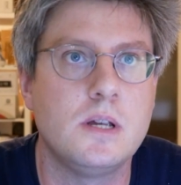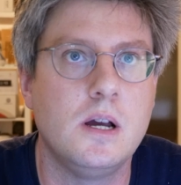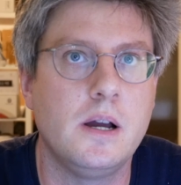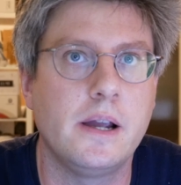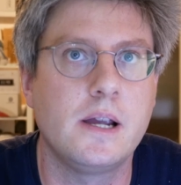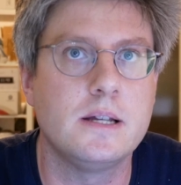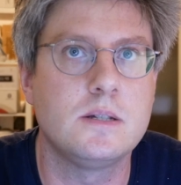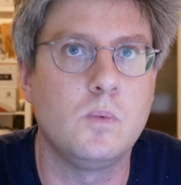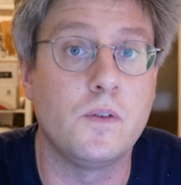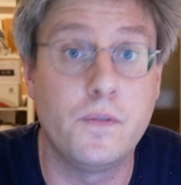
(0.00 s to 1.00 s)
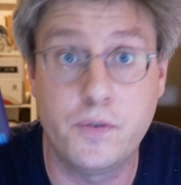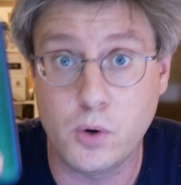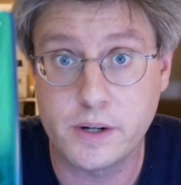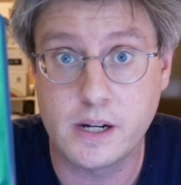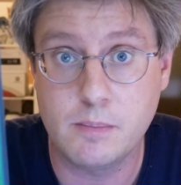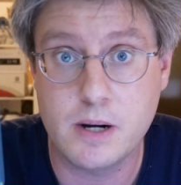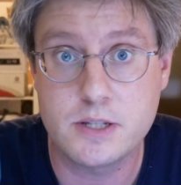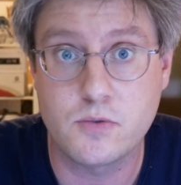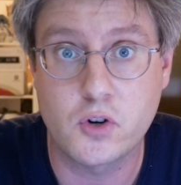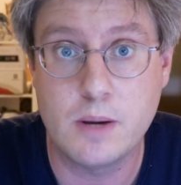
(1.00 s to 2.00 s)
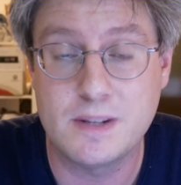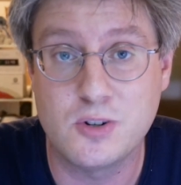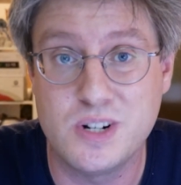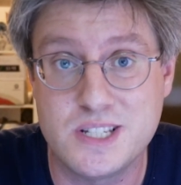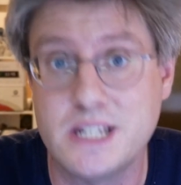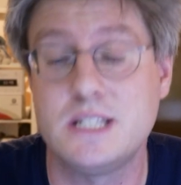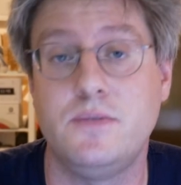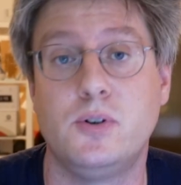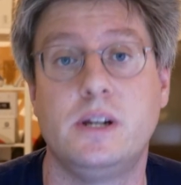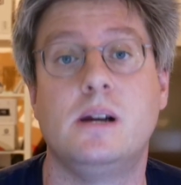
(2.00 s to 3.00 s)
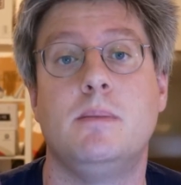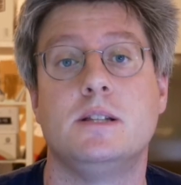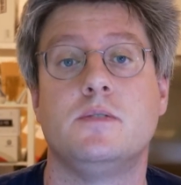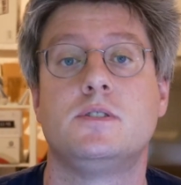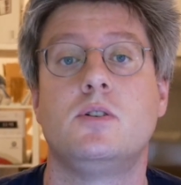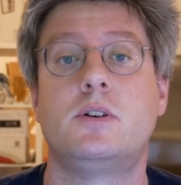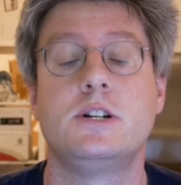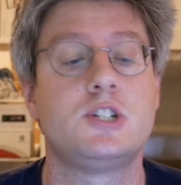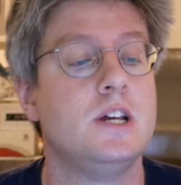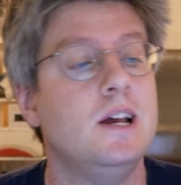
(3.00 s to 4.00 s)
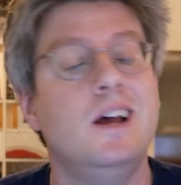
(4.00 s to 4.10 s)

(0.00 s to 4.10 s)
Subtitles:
I guess, about 4 gigabytes of RAM and only 64 gigabytes of storage.